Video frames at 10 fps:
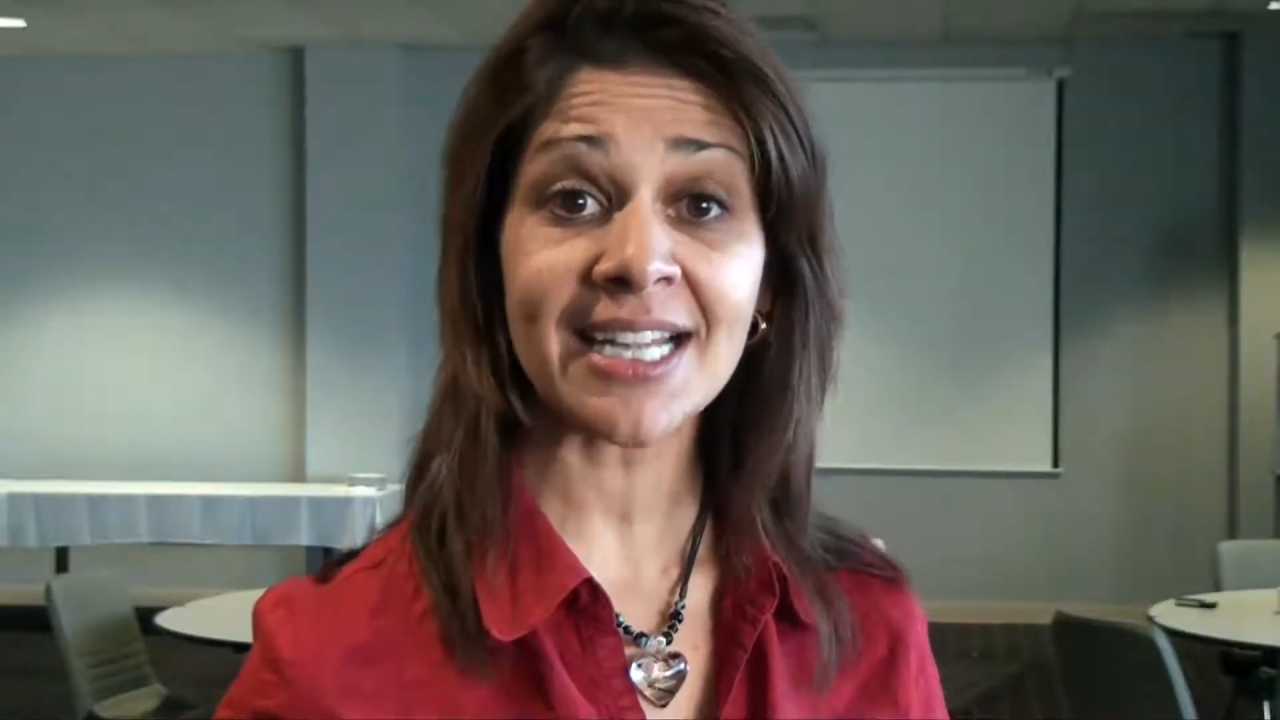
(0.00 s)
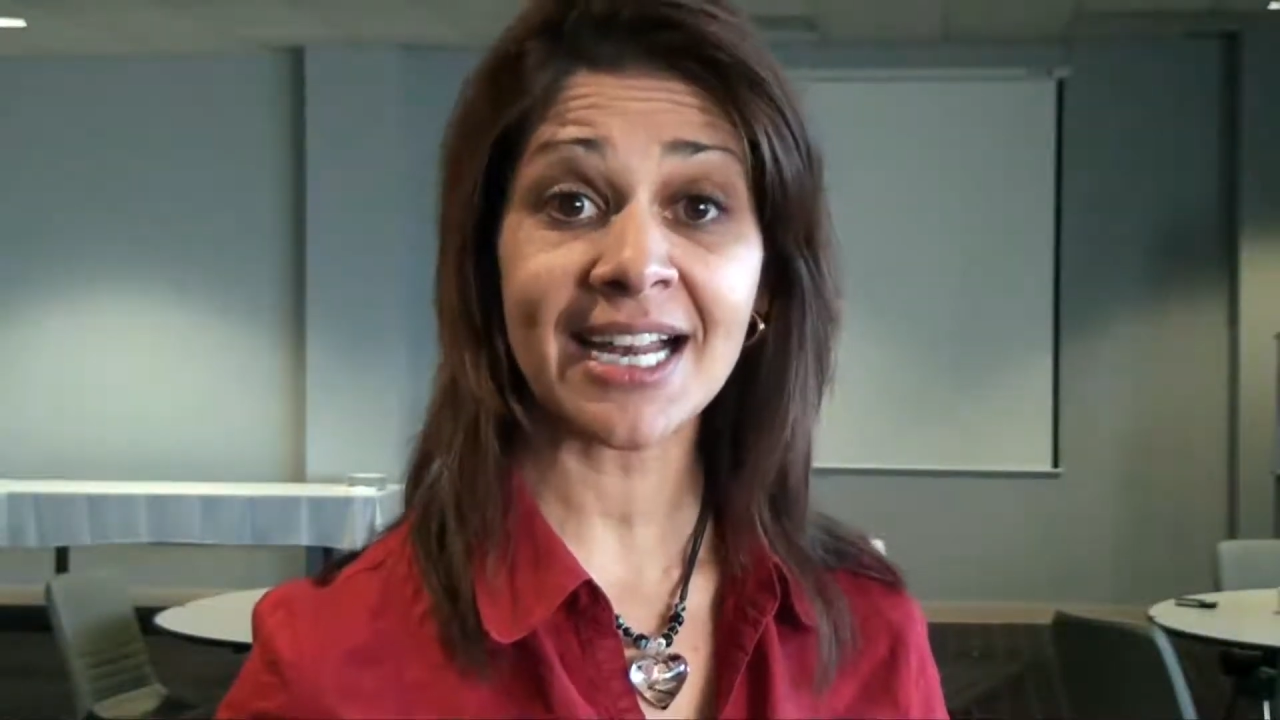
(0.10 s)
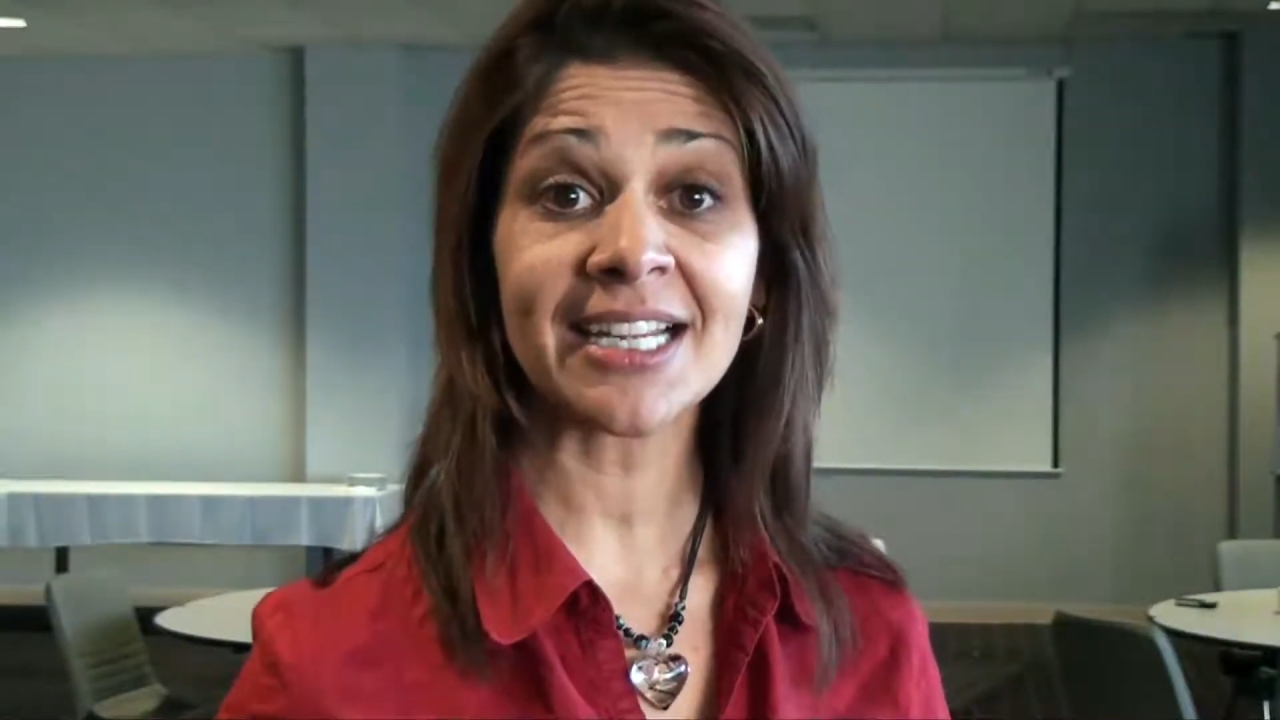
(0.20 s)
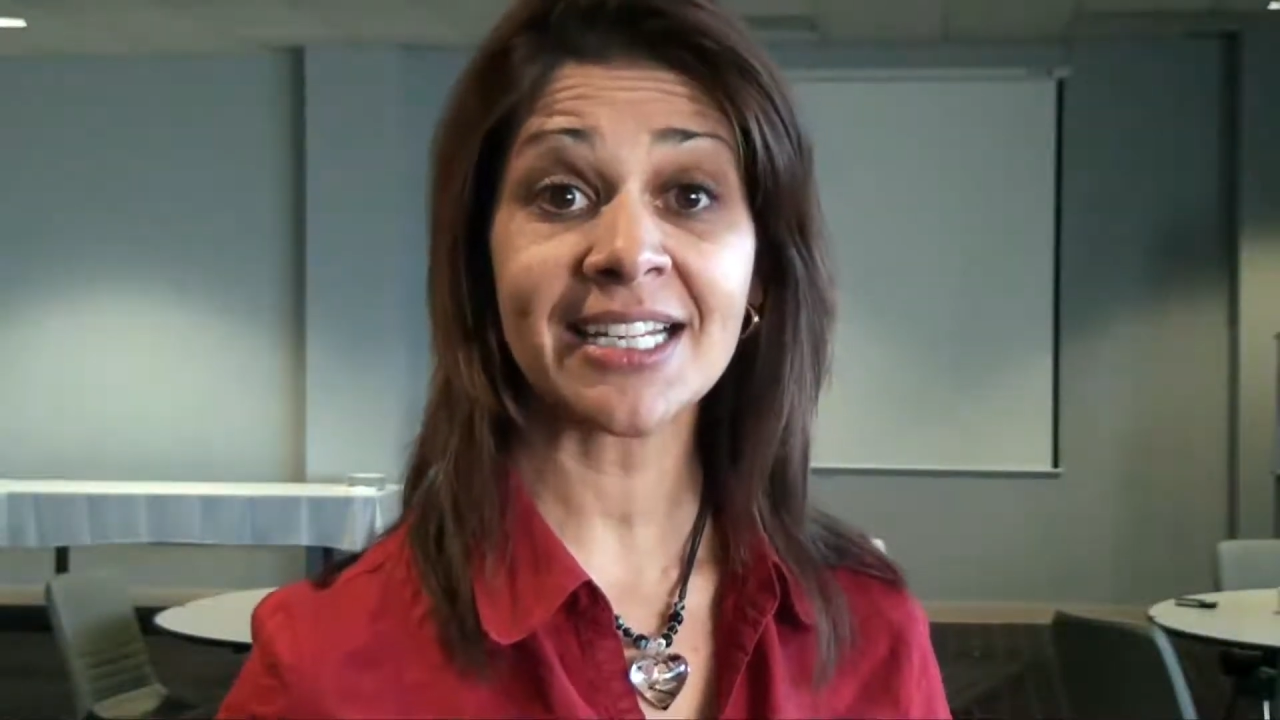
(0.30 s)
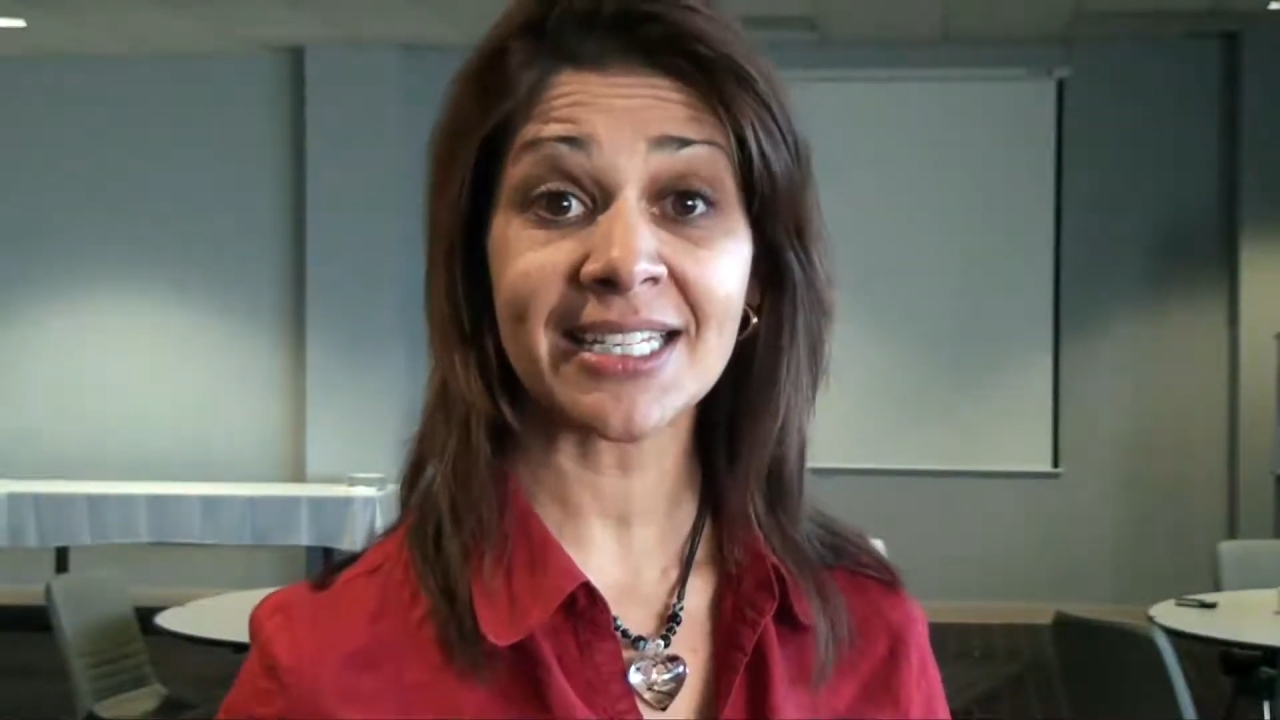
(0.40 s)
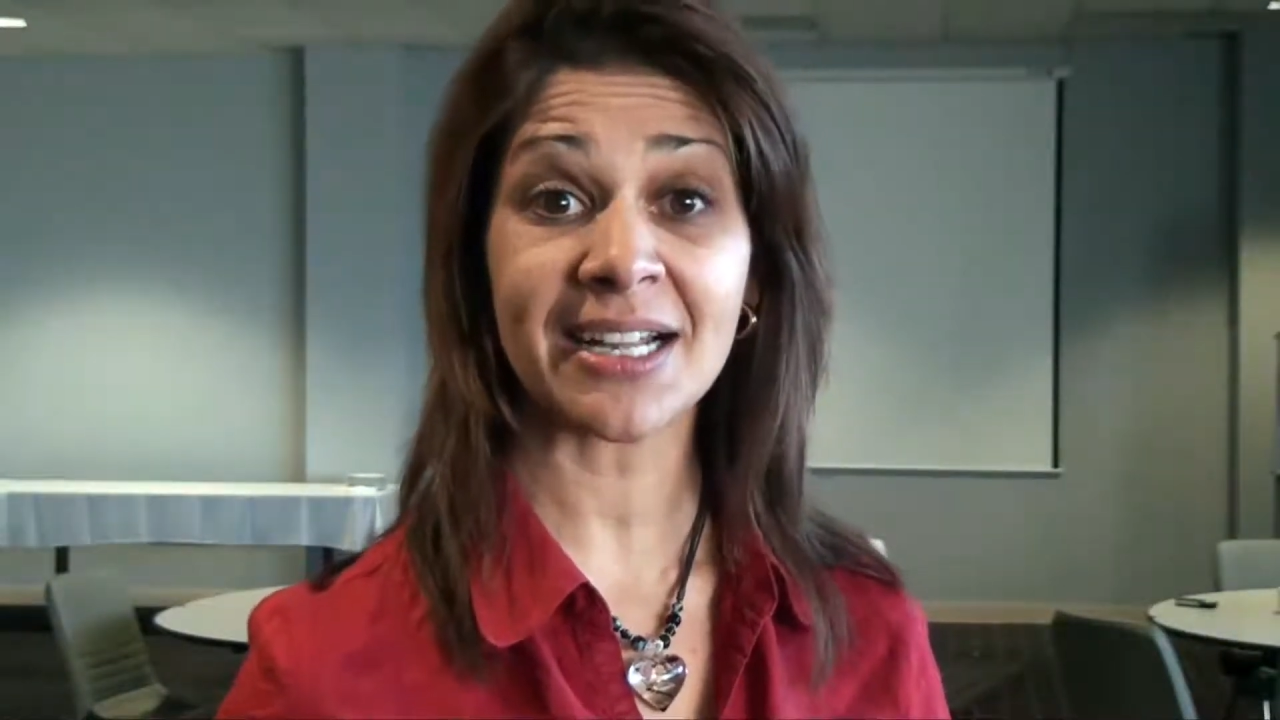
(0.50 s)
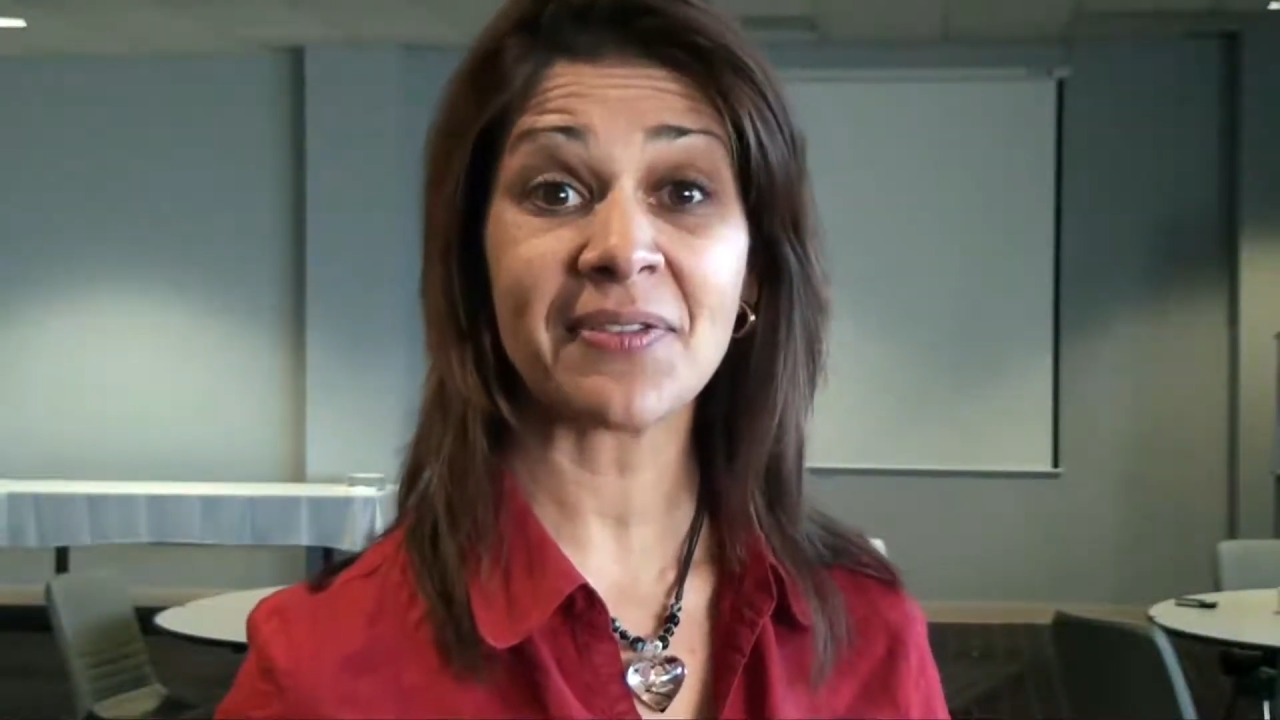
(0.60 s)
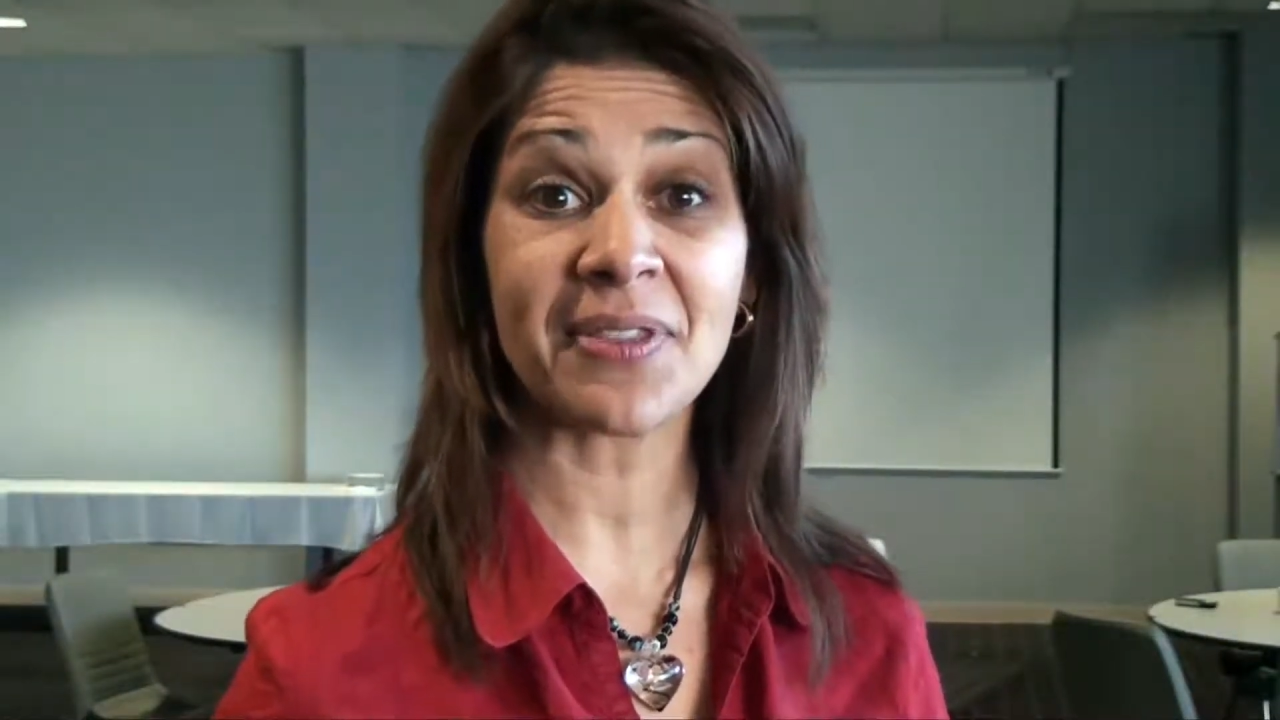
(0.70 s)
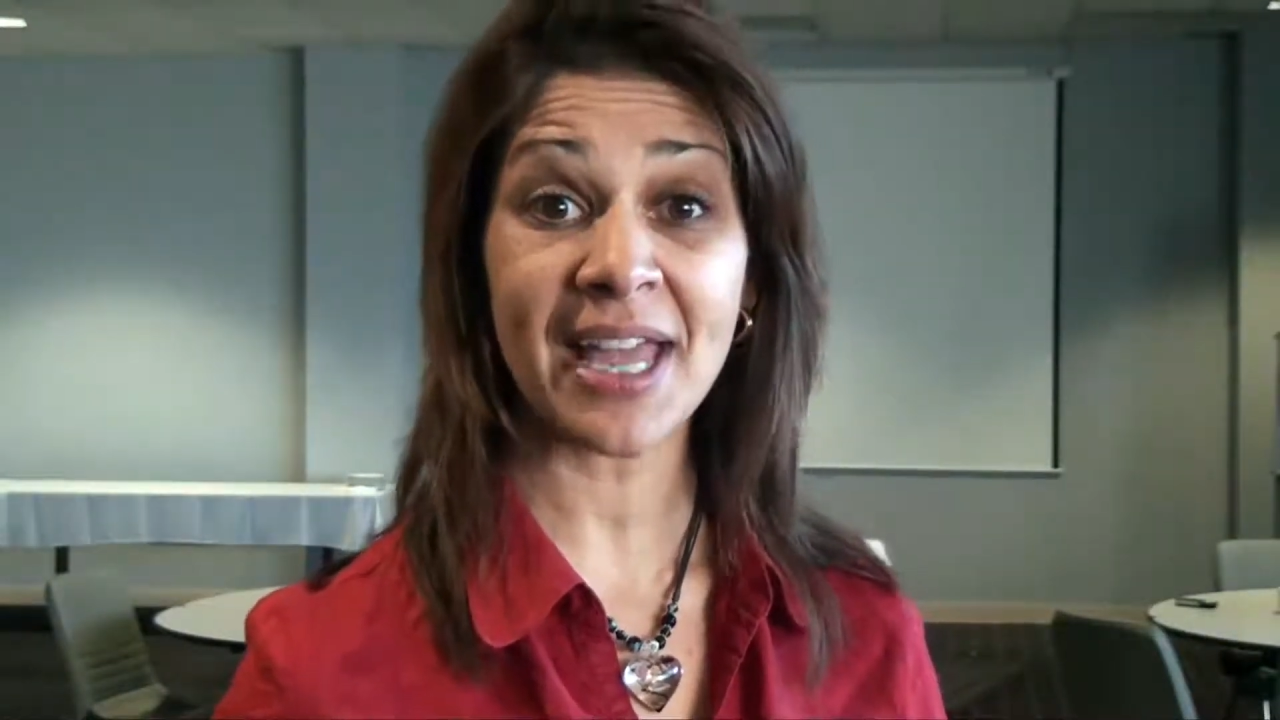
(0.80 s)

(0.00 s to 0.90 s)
telling yourself